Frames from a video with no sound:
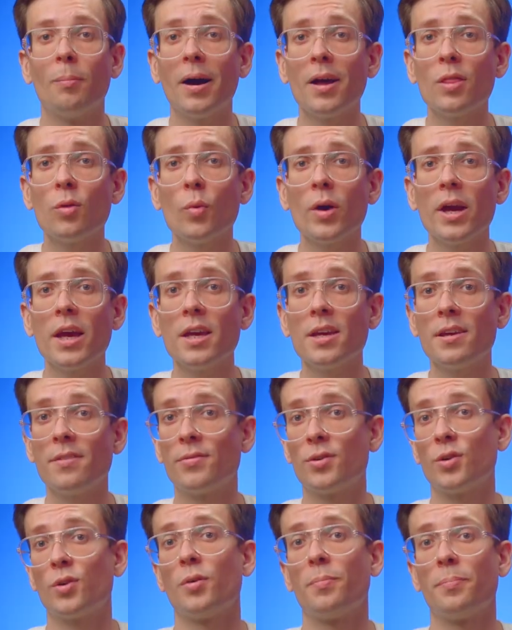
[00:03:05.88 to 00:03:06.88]
By the way,
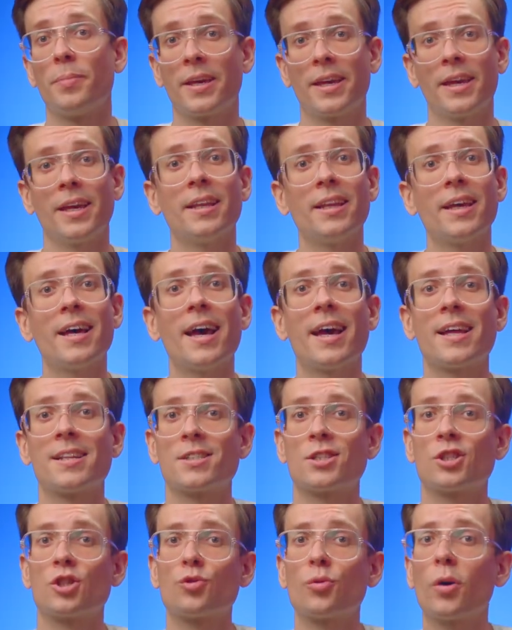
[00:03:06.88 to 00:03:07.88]
if you're a beginner and
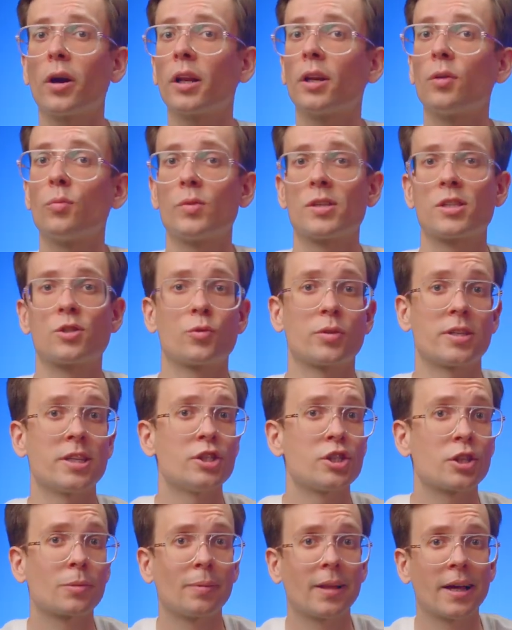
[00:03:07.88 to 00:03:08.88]
struggling with
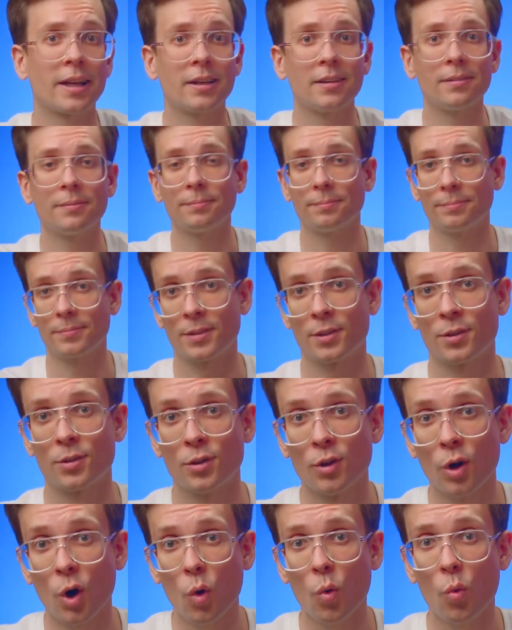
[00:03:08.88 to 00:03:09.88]
strategic planning, you
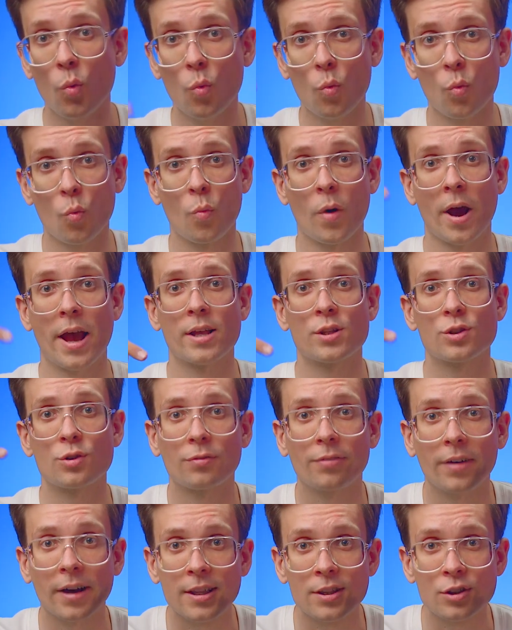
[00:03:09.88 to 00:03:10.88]
know where to
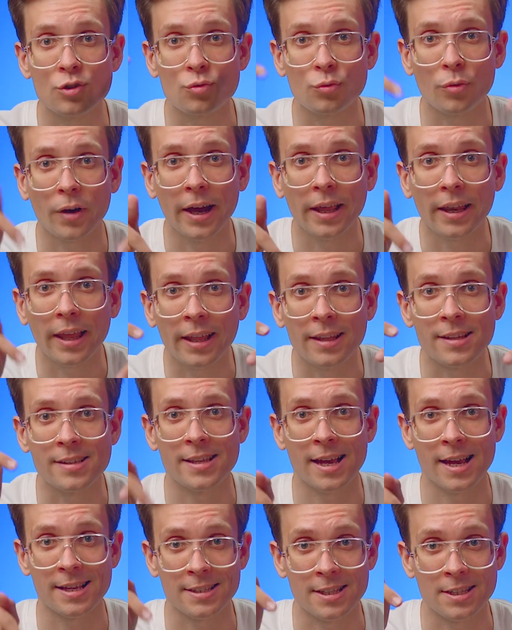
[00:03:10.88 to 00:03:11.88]
find tried and
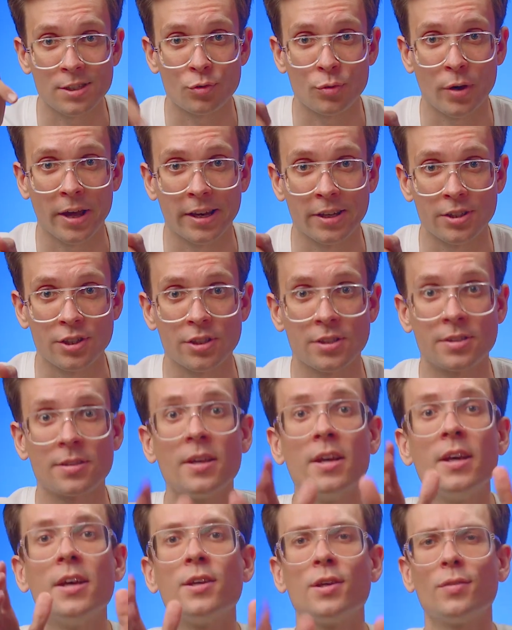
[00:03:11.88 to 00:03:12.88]
tested strategies.
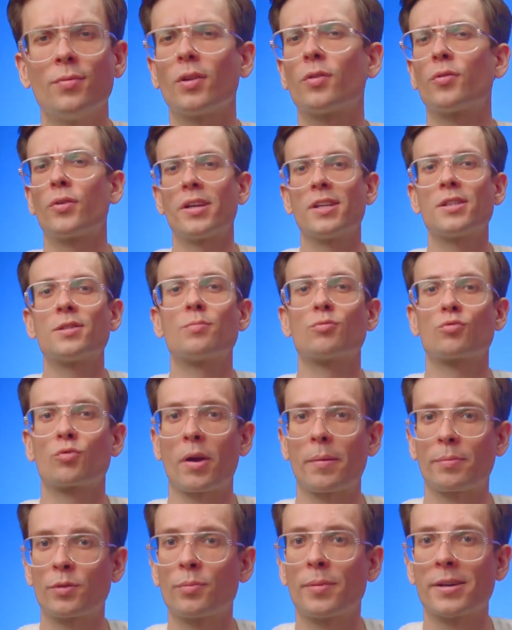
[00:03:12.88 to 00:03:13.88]
You've already
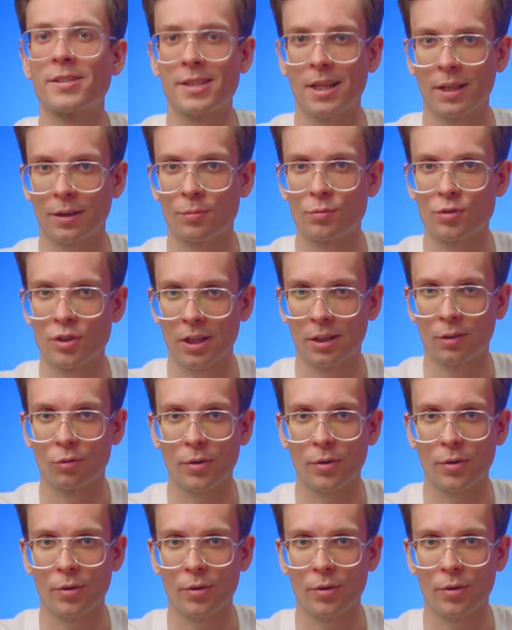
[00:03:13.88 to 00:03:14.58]
subscribed to my Telegram channel,